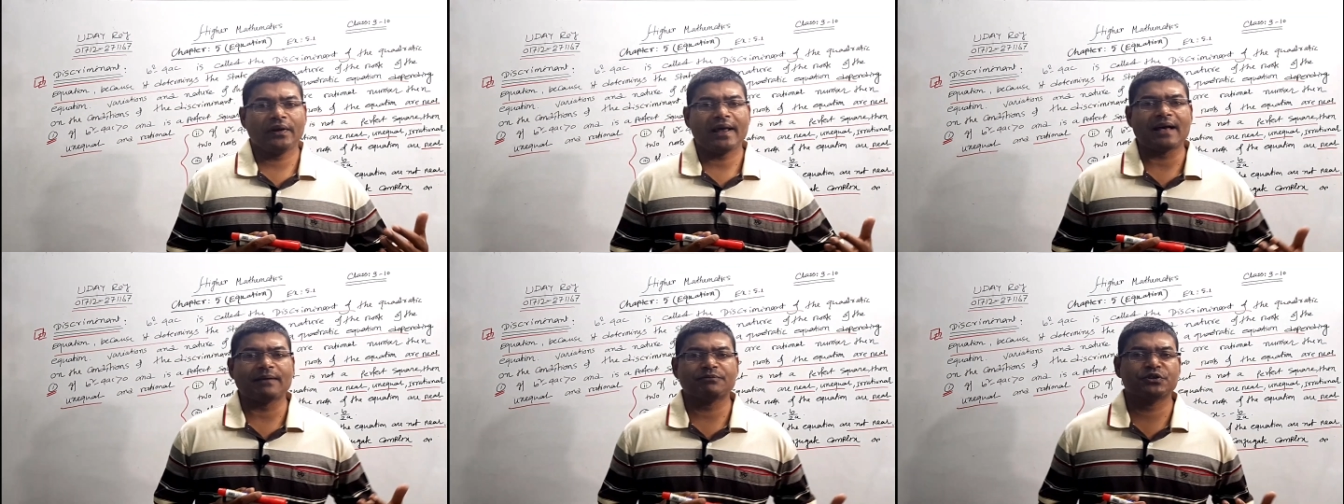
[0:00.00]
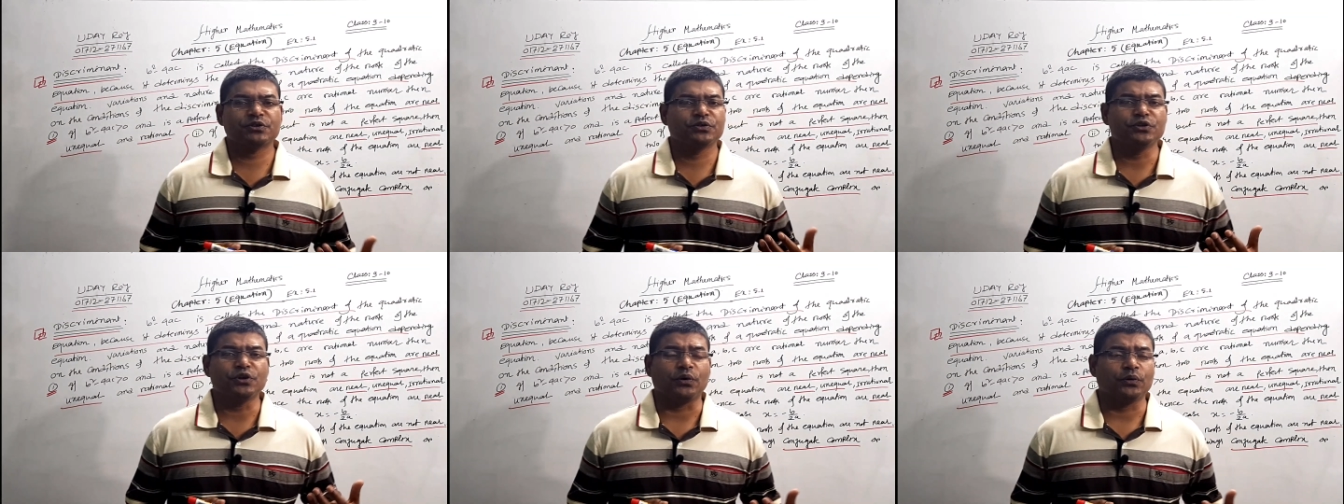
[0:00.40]
will have to
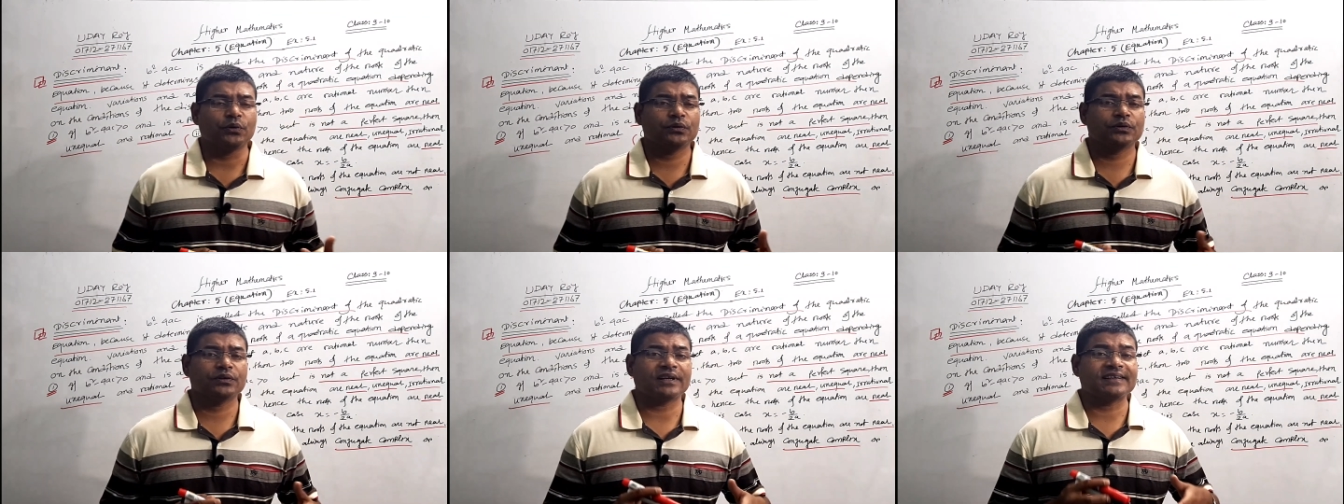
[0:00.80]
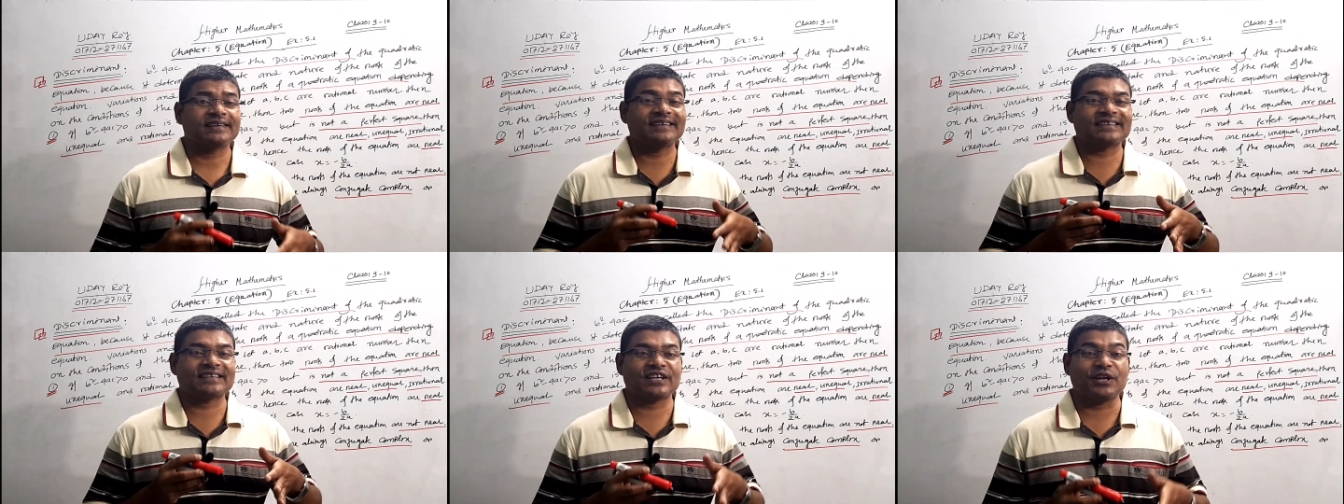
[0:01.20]
know the
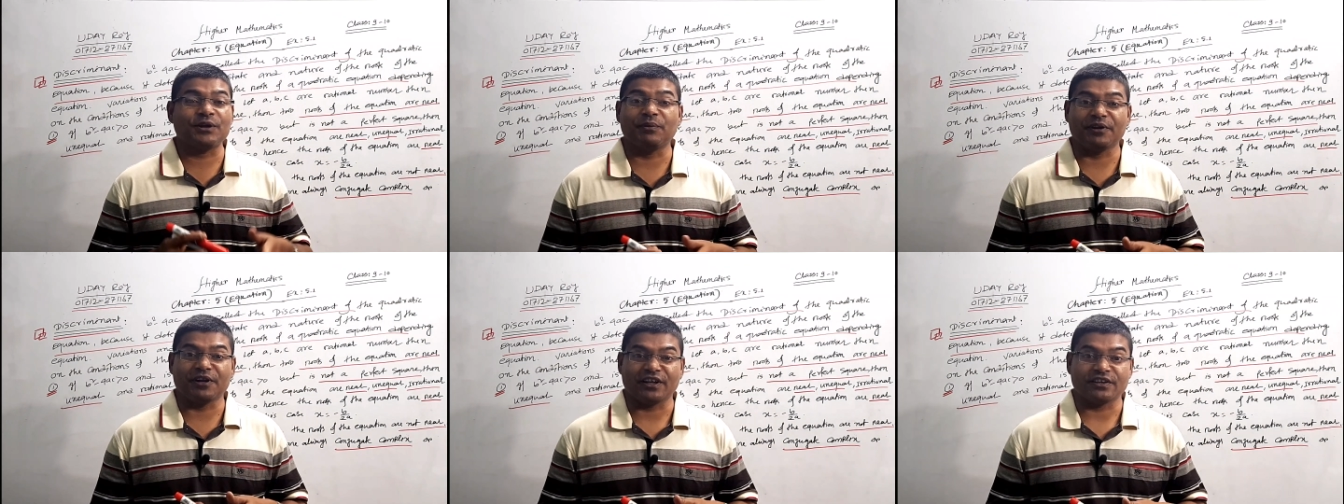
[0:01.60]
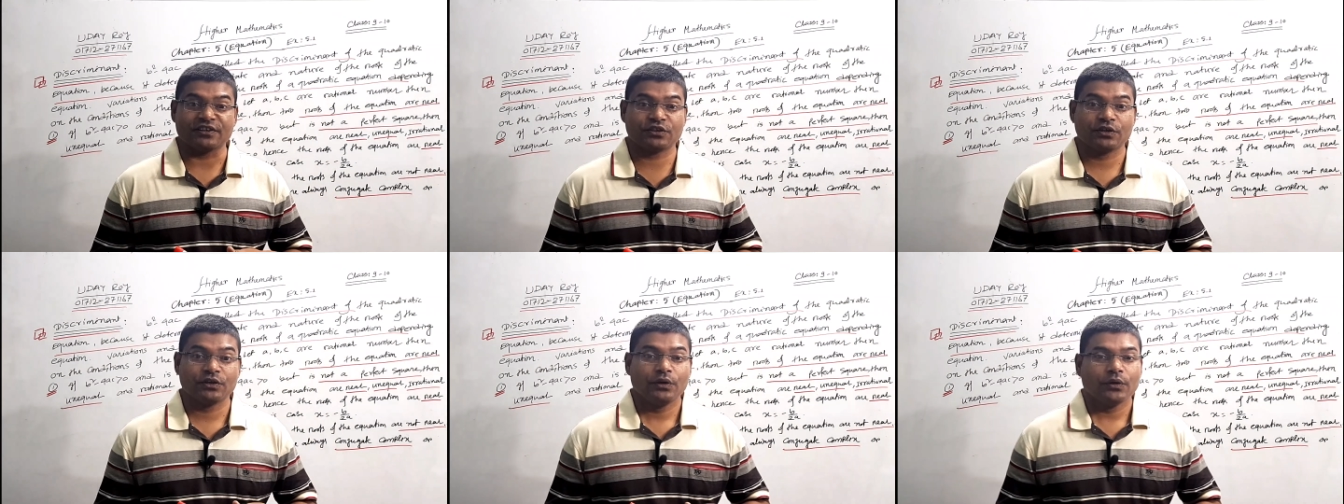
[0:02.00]

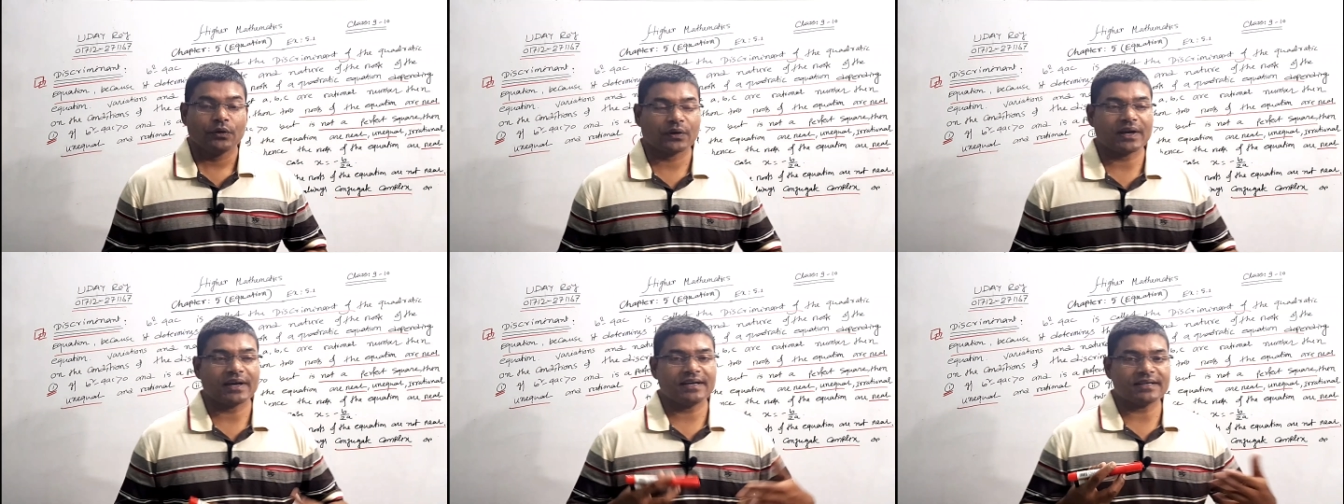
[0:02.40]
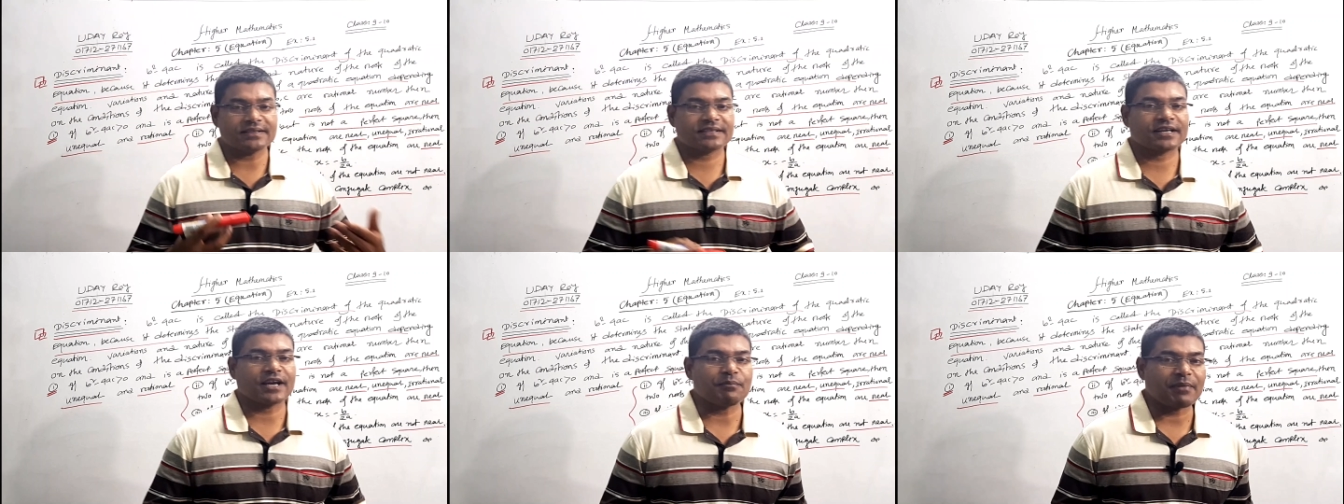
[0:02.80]
discriminant. Okay,
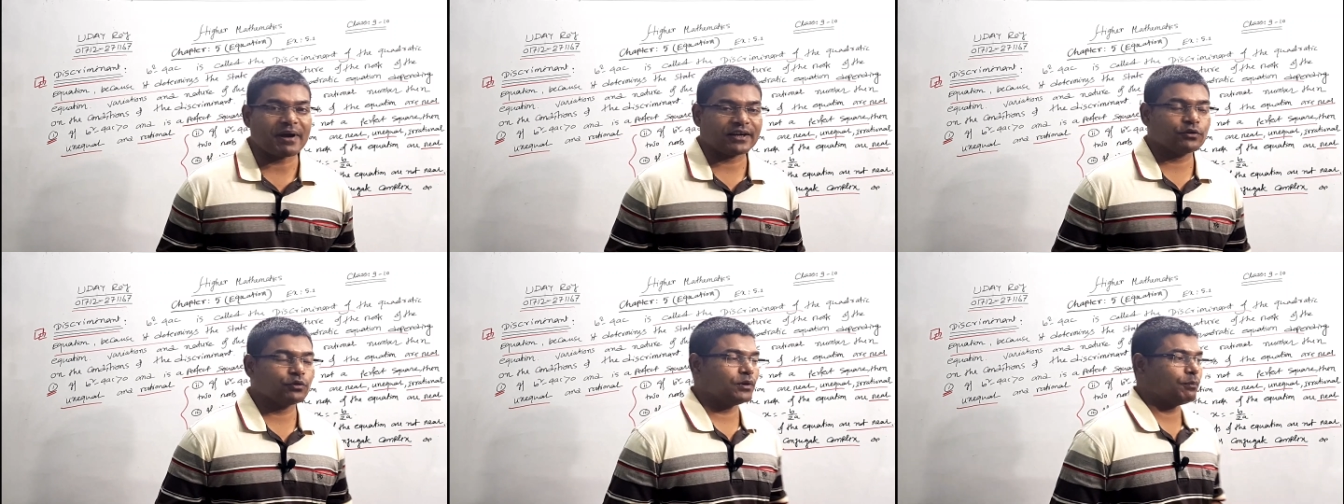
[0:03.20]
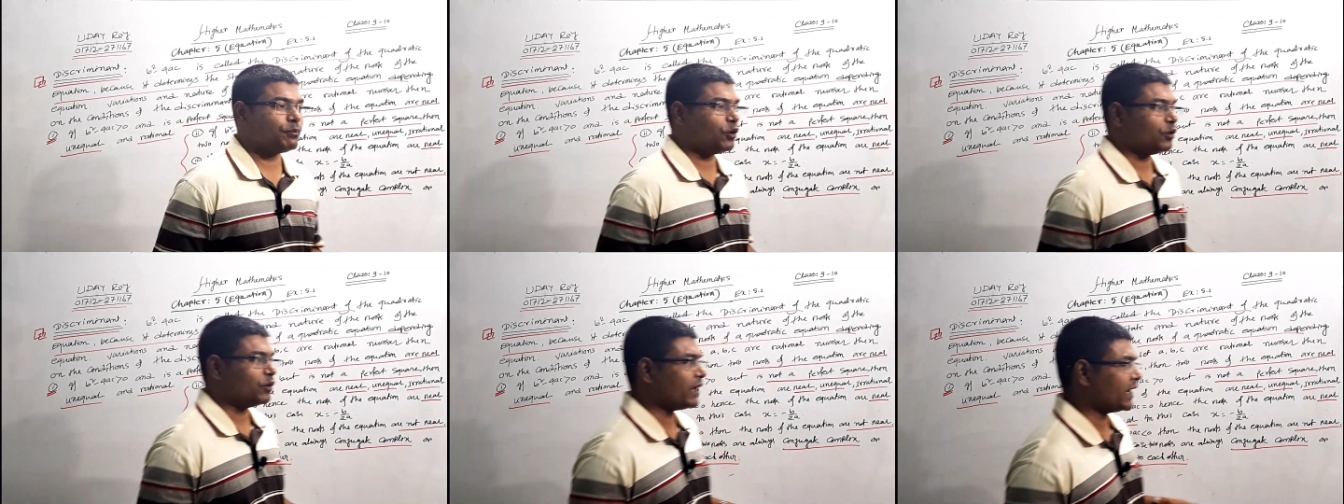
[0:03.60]
let's come back to the
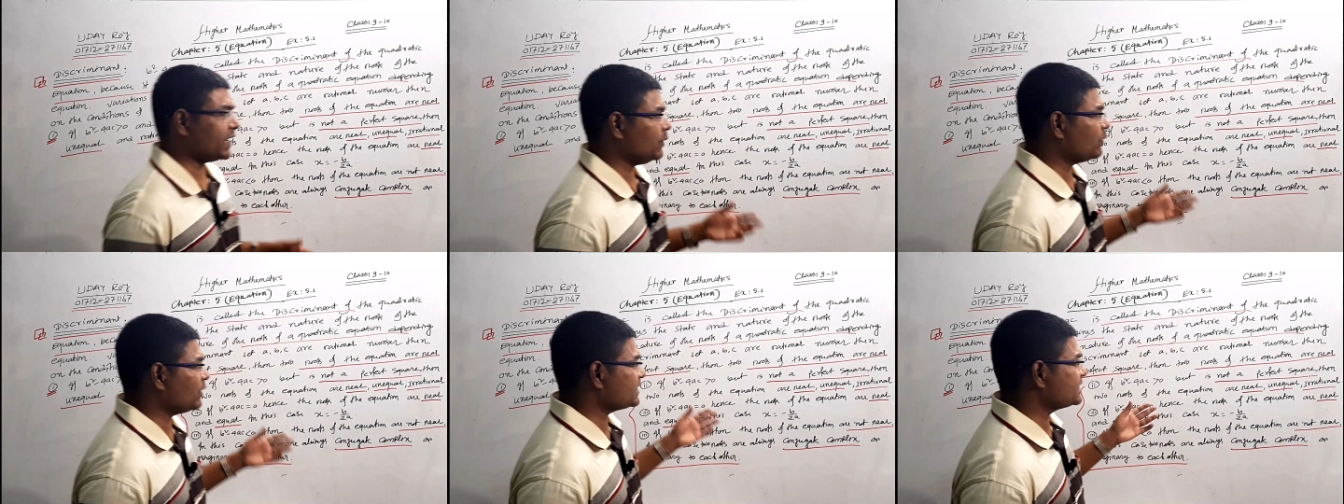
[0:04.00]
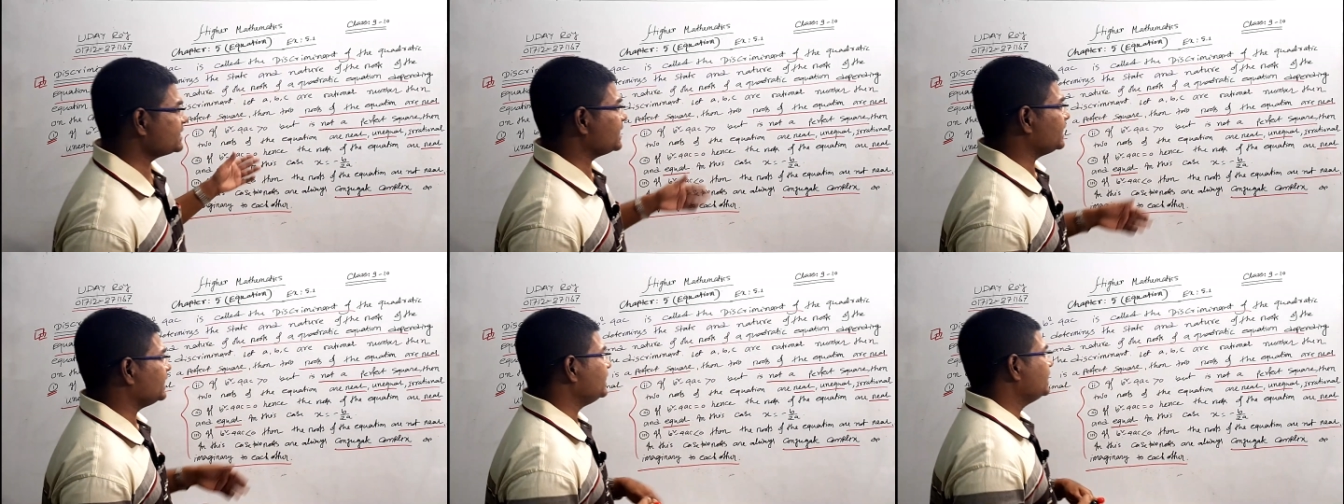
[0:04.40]
board. You can
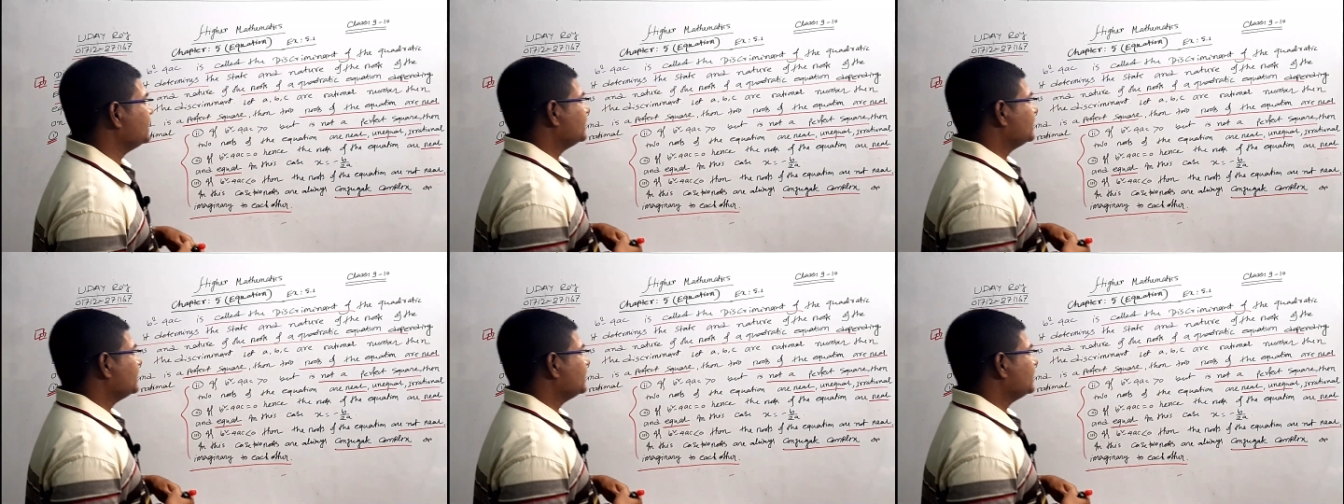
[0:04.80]
see